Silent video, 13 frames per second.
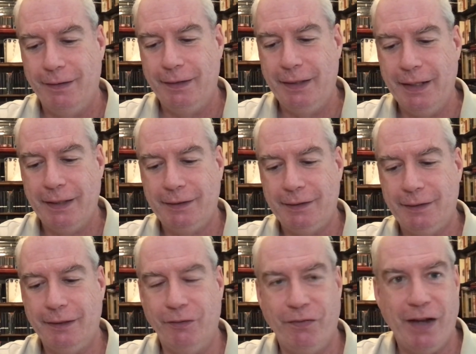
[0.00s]
This
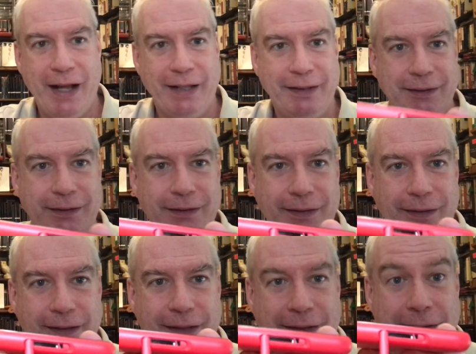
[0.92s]
device
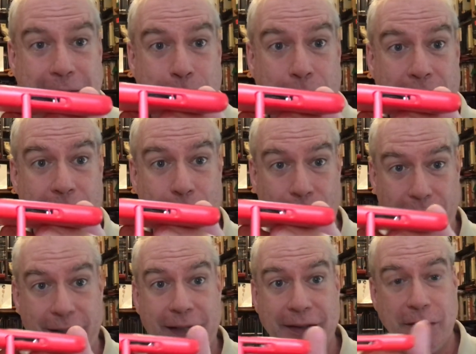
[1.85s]
is expandable.
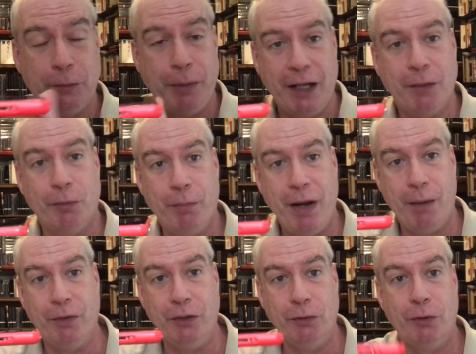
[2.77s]
It has expandable
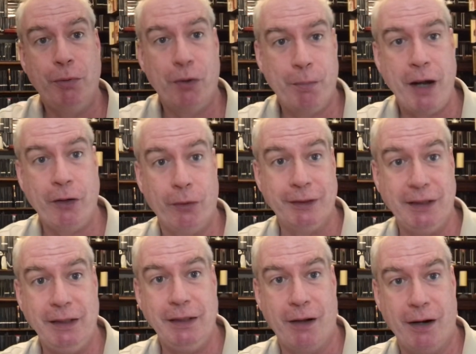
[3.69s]
memory. You can put a micro
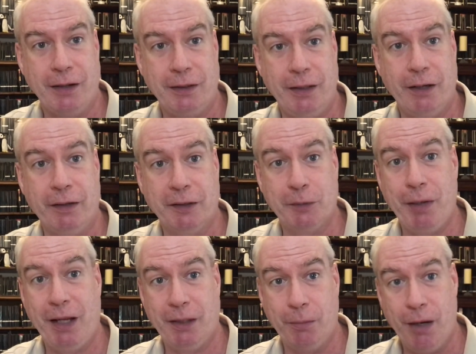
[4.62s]
SD card in here and
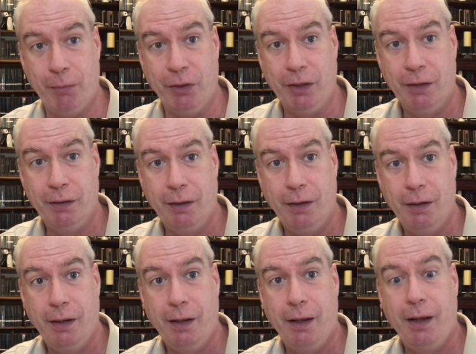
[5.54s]
expand the memory.
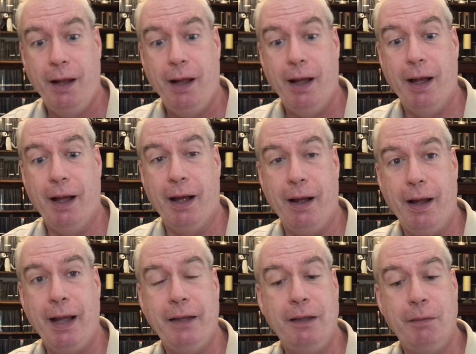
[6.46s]
Uh,
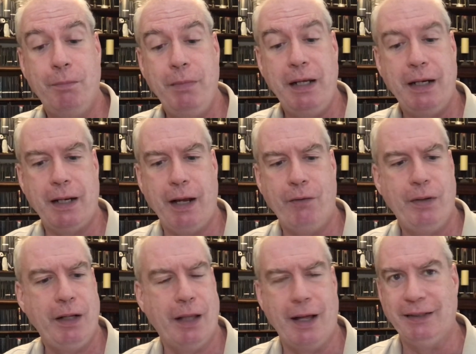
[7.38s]
and the minute I
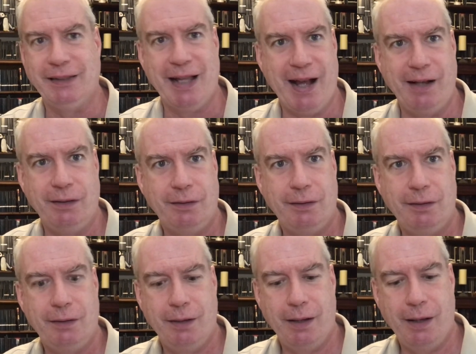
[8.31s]
realized that,
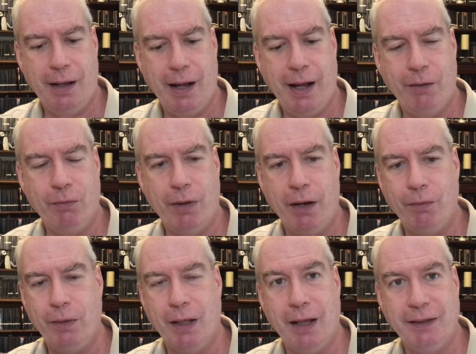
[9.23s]
I, I
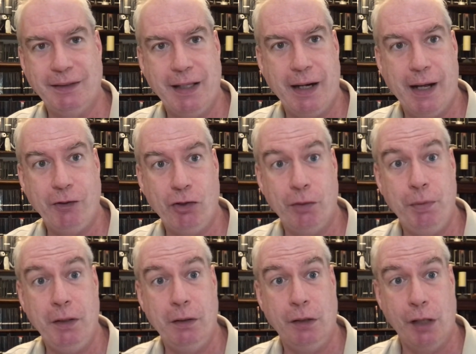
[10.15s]
realized that I should
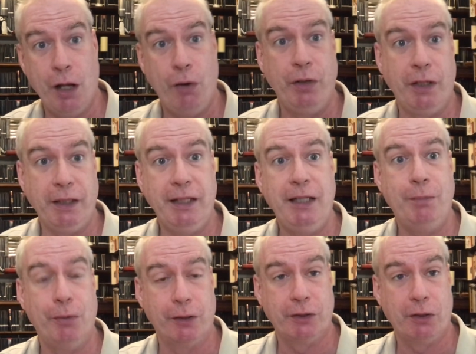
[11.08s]
be loading
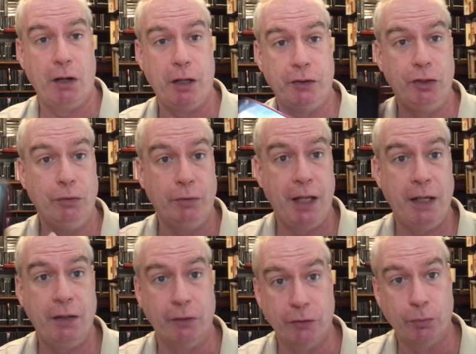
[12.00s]
ebooks onto
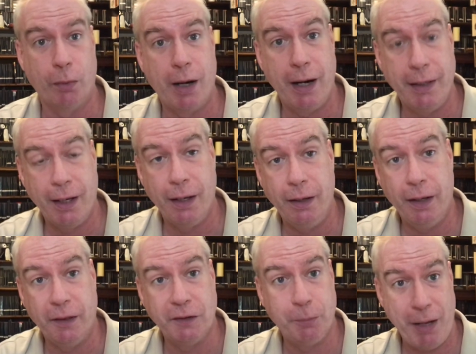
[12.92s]
Kindles where I can
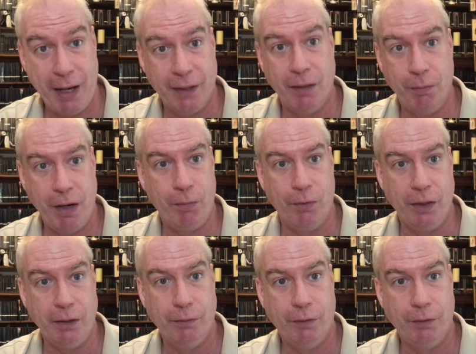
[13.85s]
expand the memory